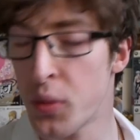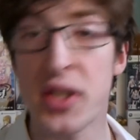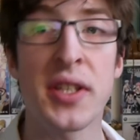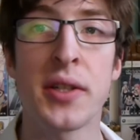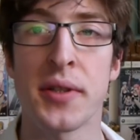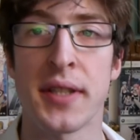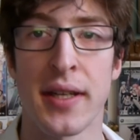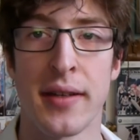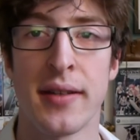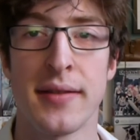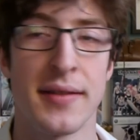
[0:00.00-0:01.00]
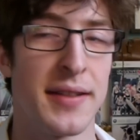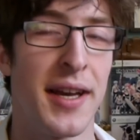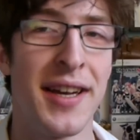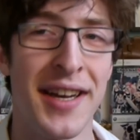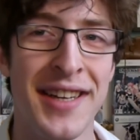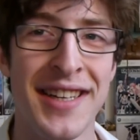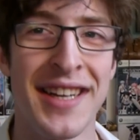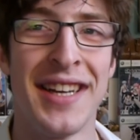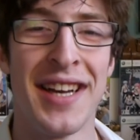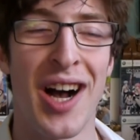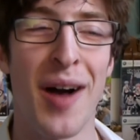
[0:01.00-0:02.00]
which is interesting.
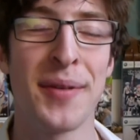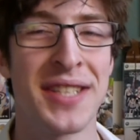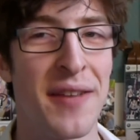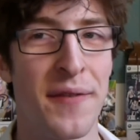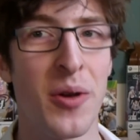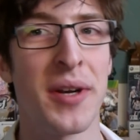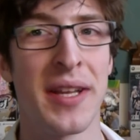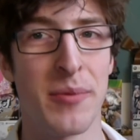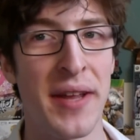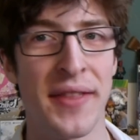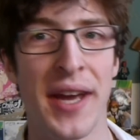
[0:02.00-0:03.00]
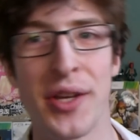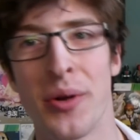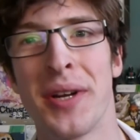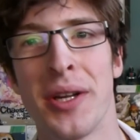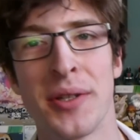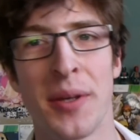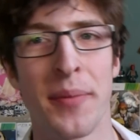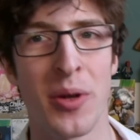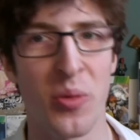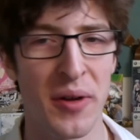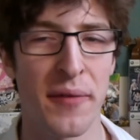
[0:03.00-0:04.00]
Obviously, if you already read that, you already know
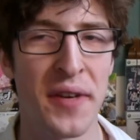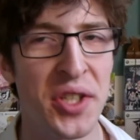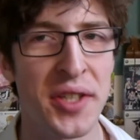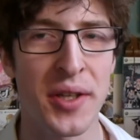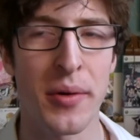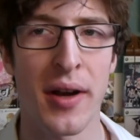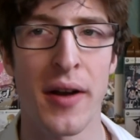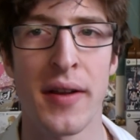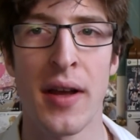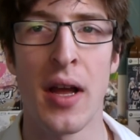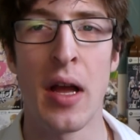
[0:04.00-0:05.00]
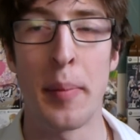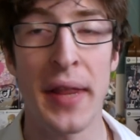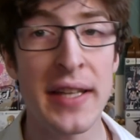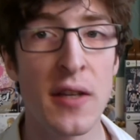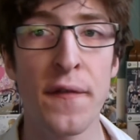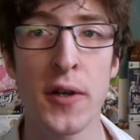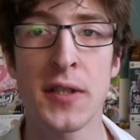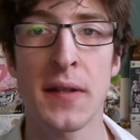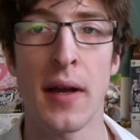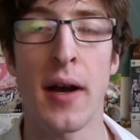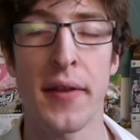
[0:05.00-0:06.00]
something fishy is going on. But that's the
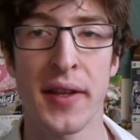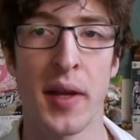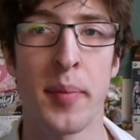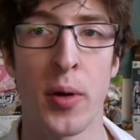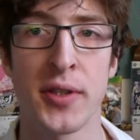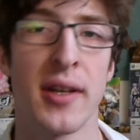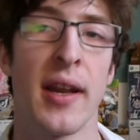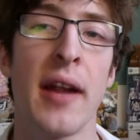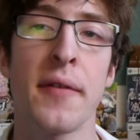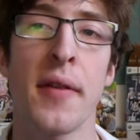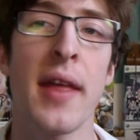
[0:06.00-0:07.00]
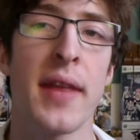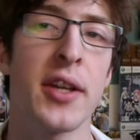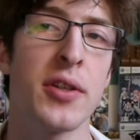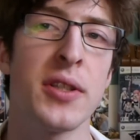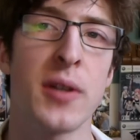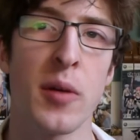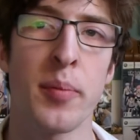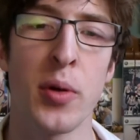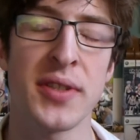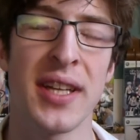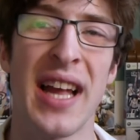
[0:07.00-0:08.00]
first thing they posted, and after that they actually started
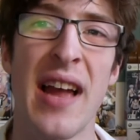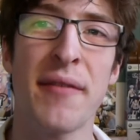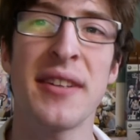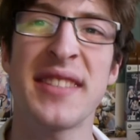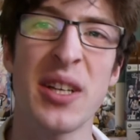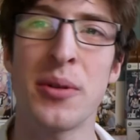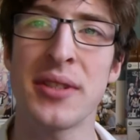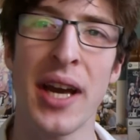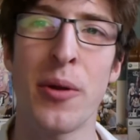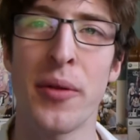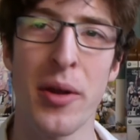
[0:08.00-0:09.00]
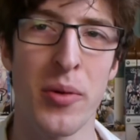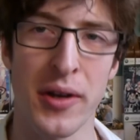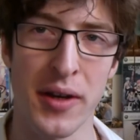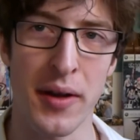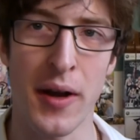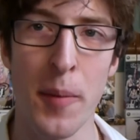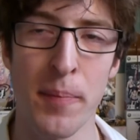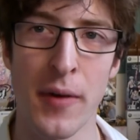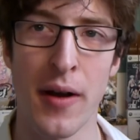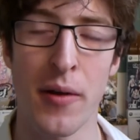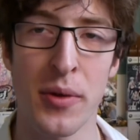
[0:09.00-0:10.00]
posting every single title they were going
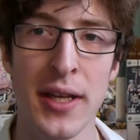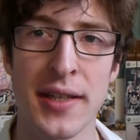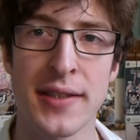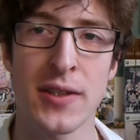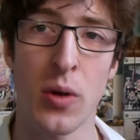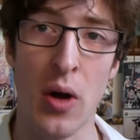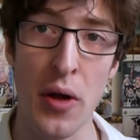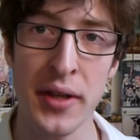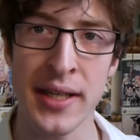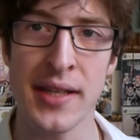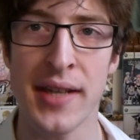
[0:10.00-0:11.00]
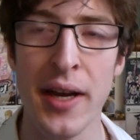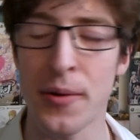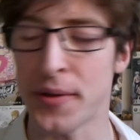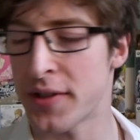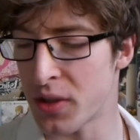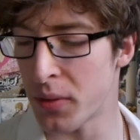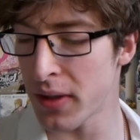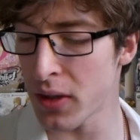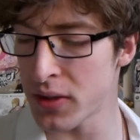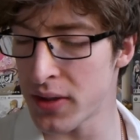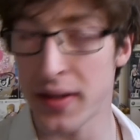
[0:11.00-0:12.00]
to release, so all the 10 titles. So we're
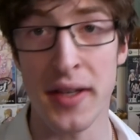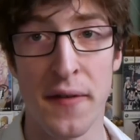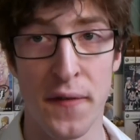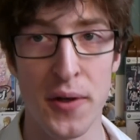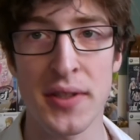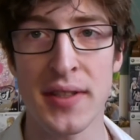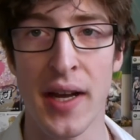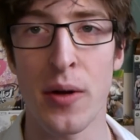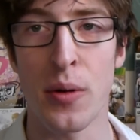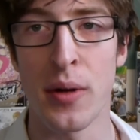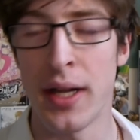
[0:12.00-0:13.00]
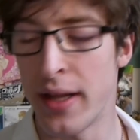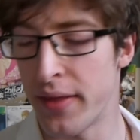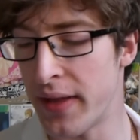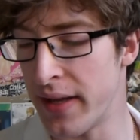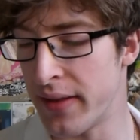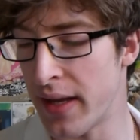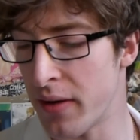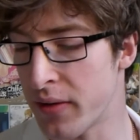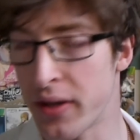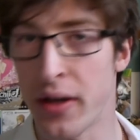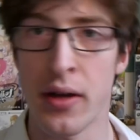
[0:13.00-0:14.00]
going to go to first title that they're
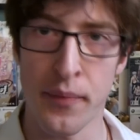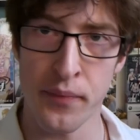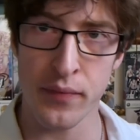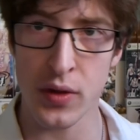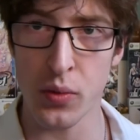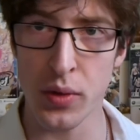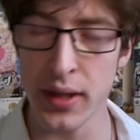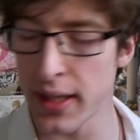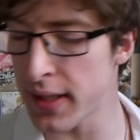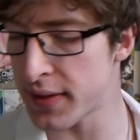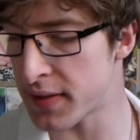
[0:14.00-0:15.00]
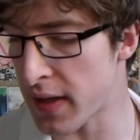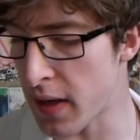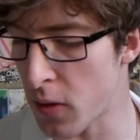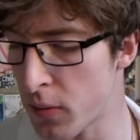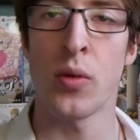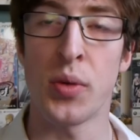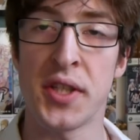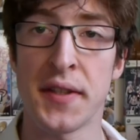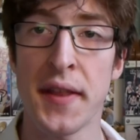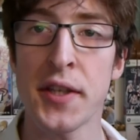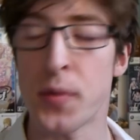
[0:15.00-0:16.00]
going to release now, which
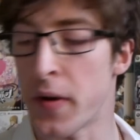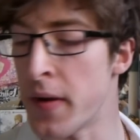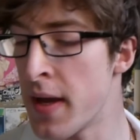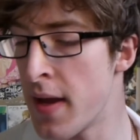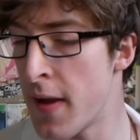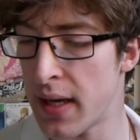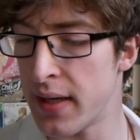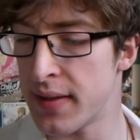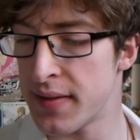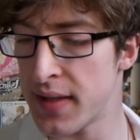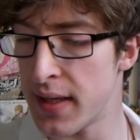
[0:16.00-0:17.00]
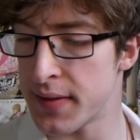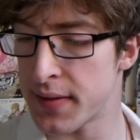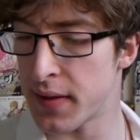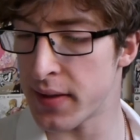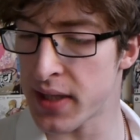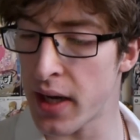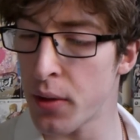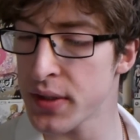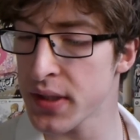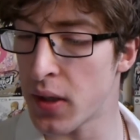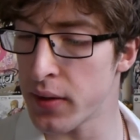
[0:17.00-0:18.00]
is this one. And it says, the title
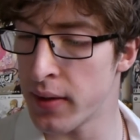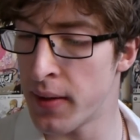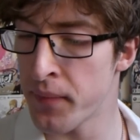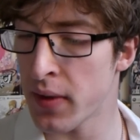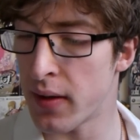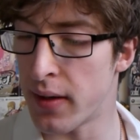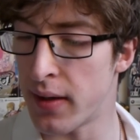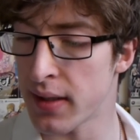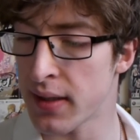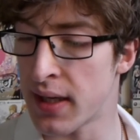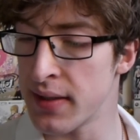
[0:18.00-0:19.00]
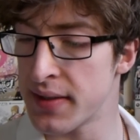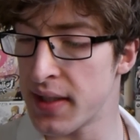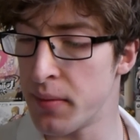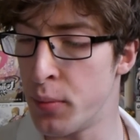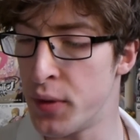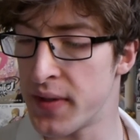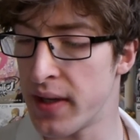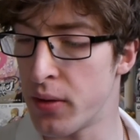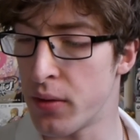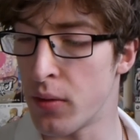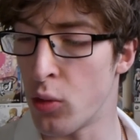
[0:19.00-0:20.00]
is called Kanzen Muzai
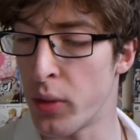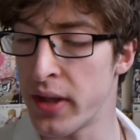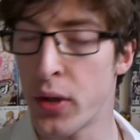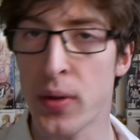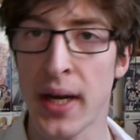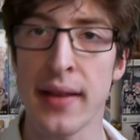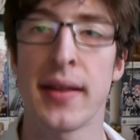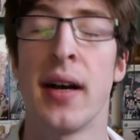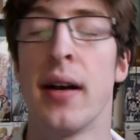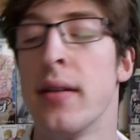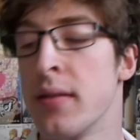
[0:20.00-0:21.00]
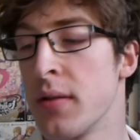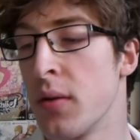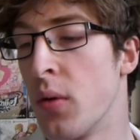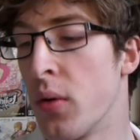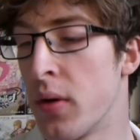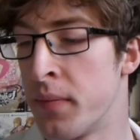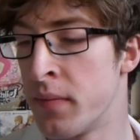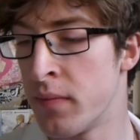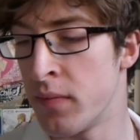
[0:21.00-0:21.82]
no Window Cutter, or